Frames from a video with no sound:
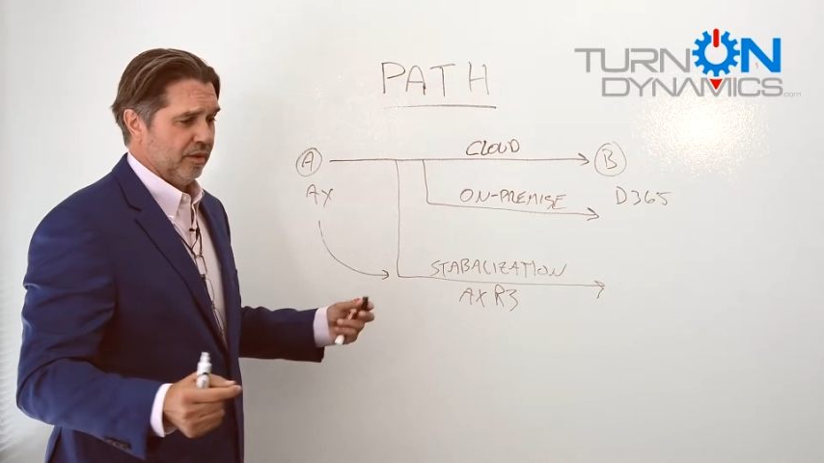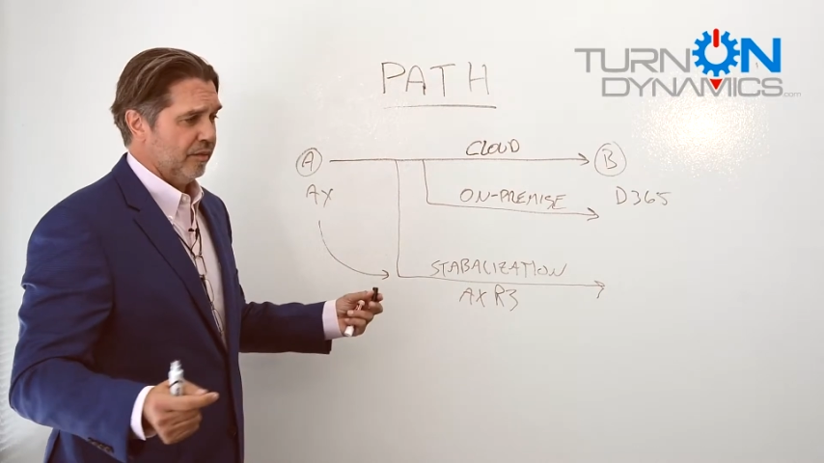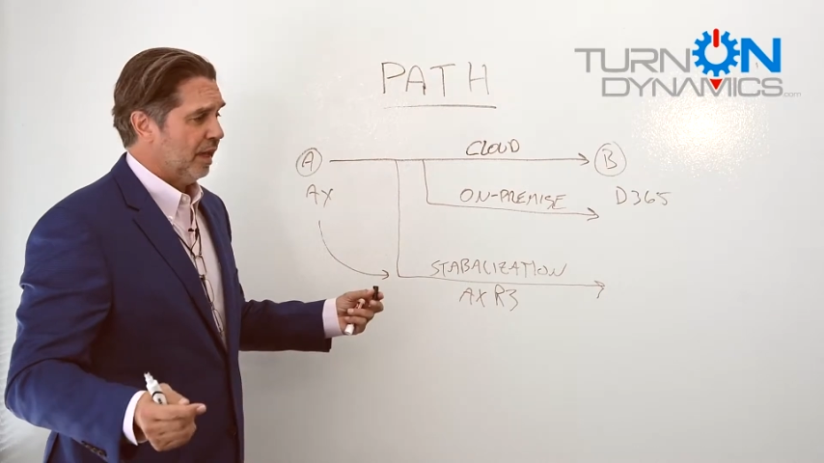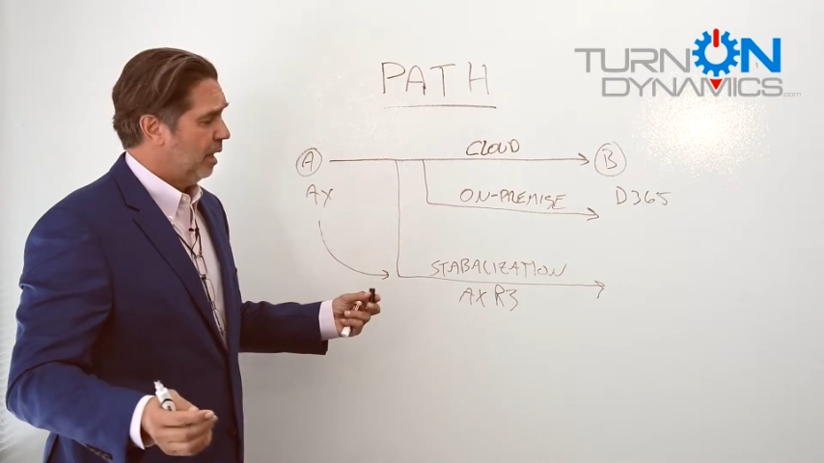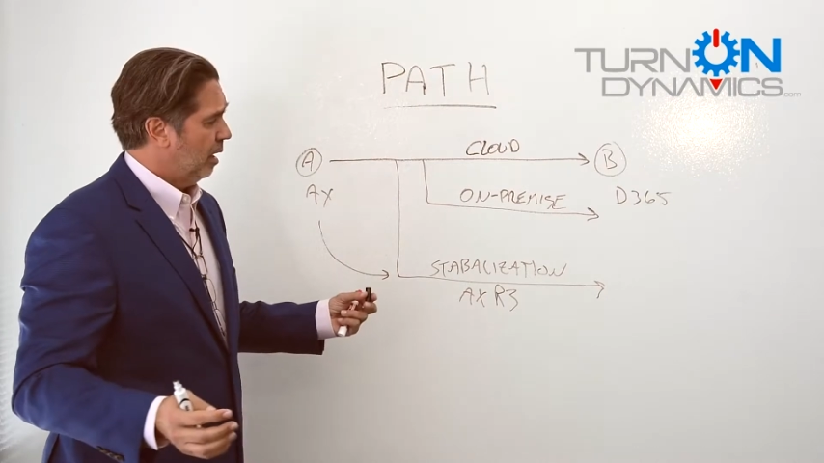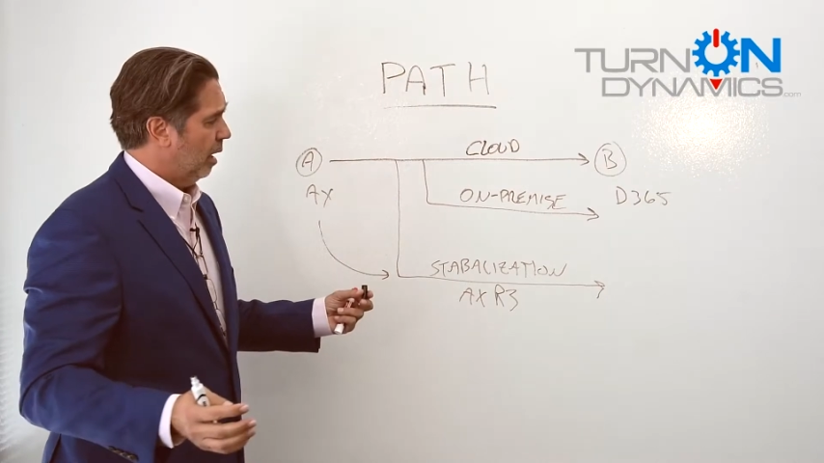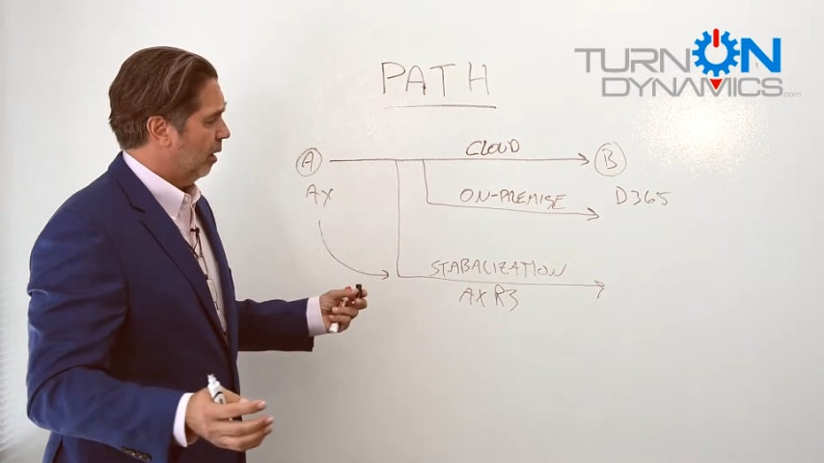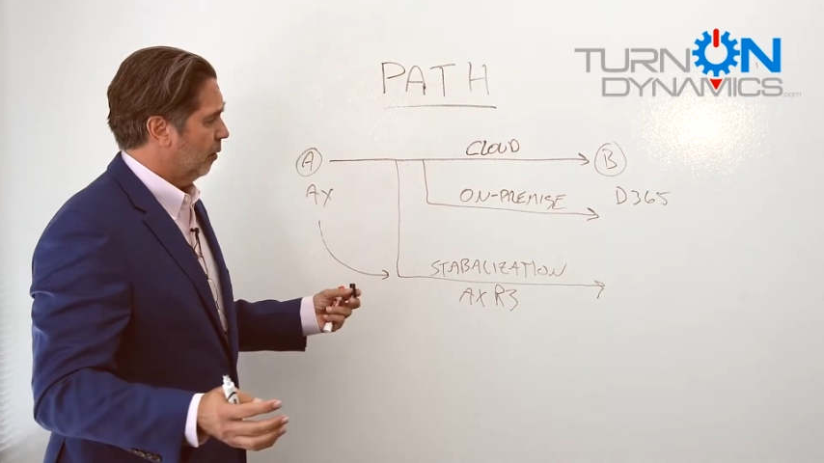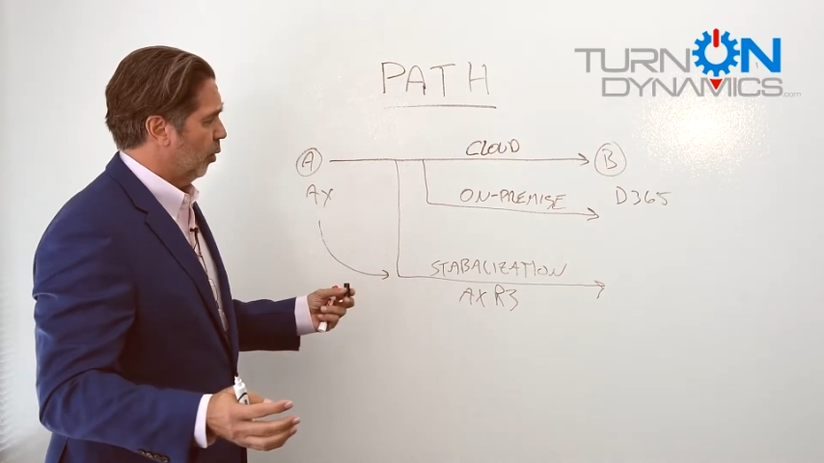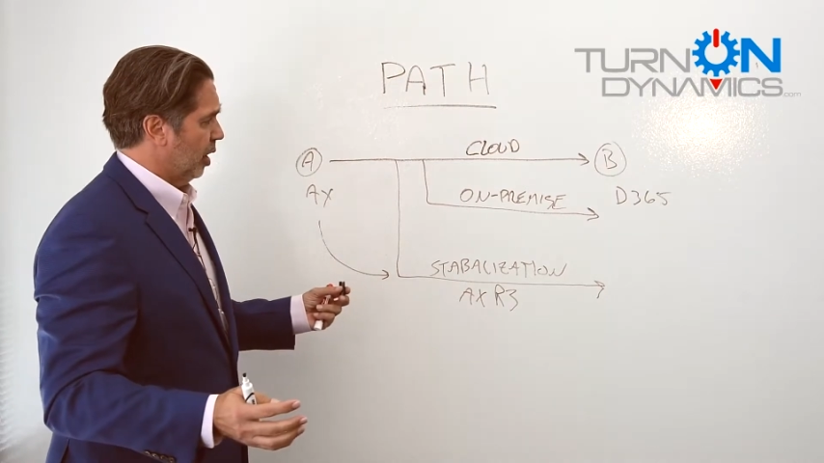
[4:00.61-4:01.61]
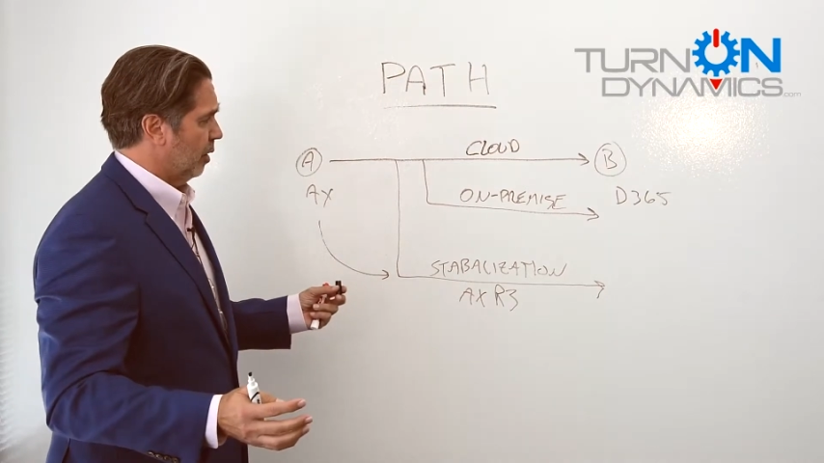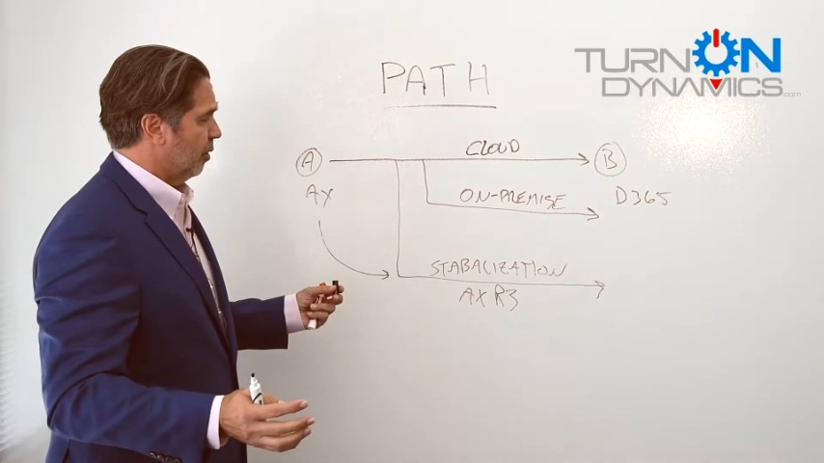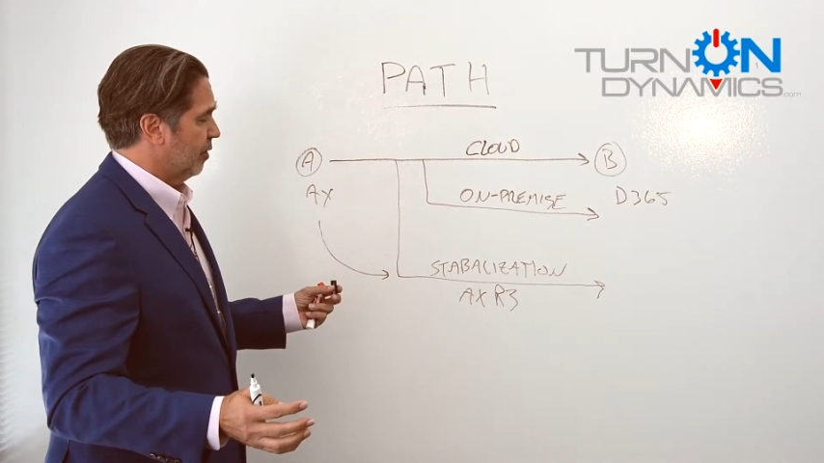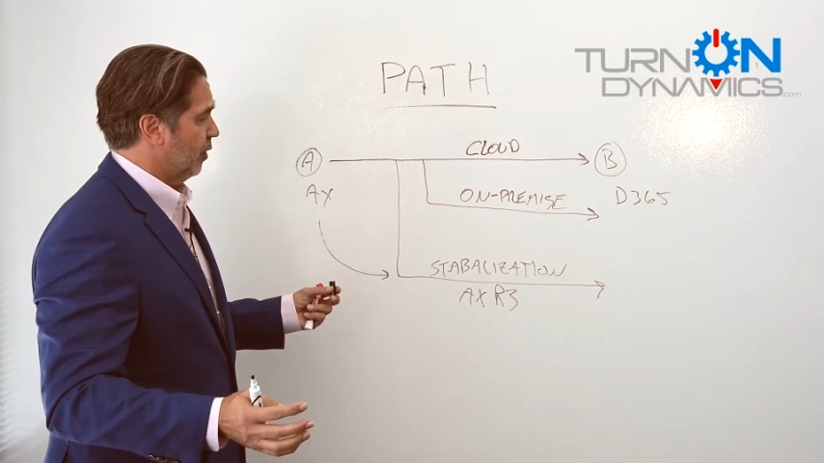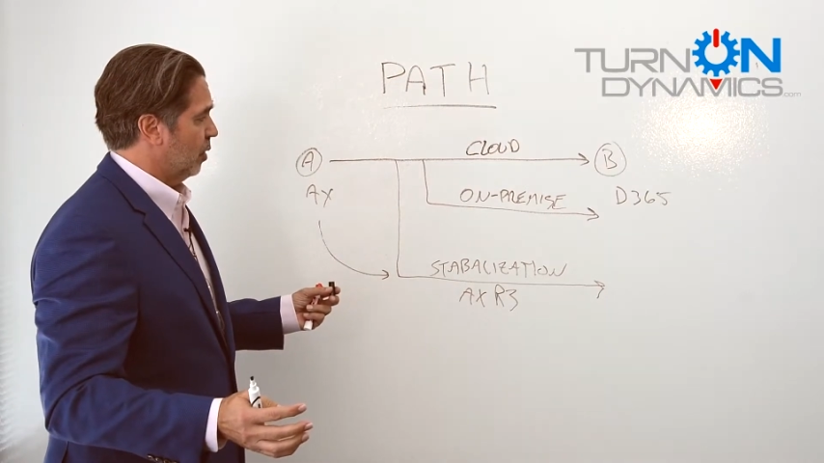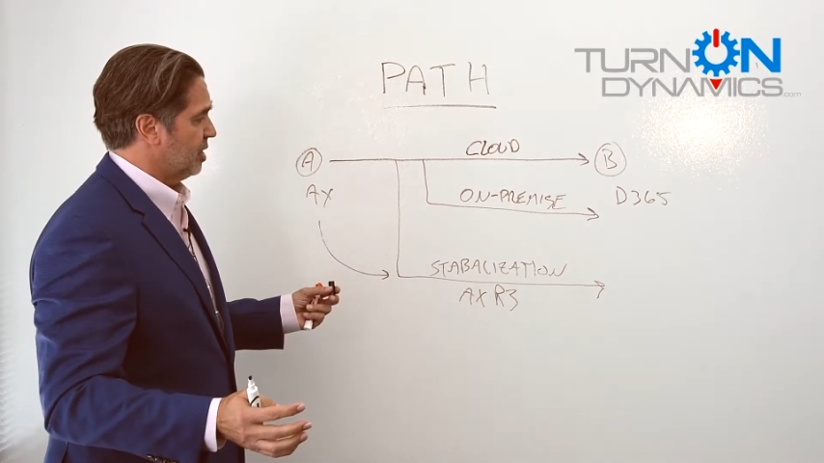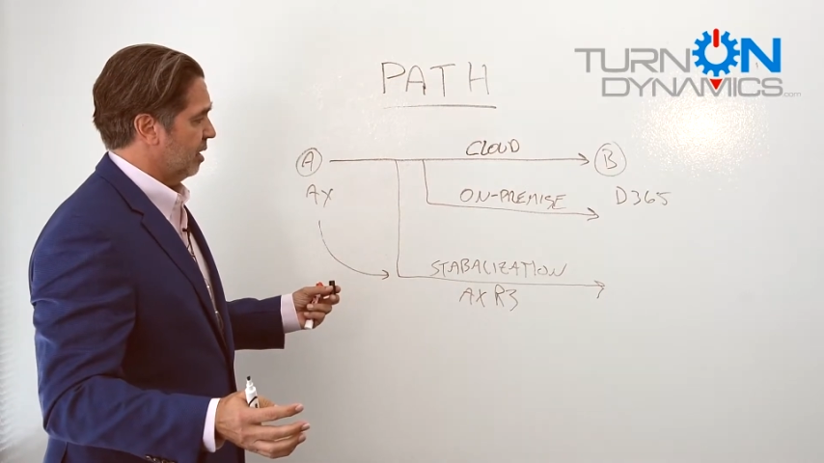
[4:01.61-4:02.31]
of working with folks